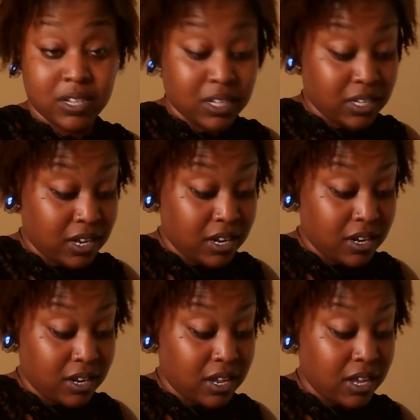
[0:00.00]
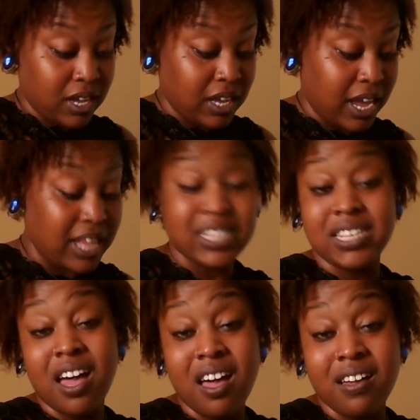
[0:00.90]
Let's see.
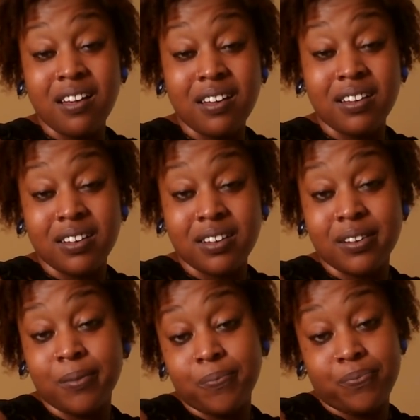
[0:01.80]
Cancer.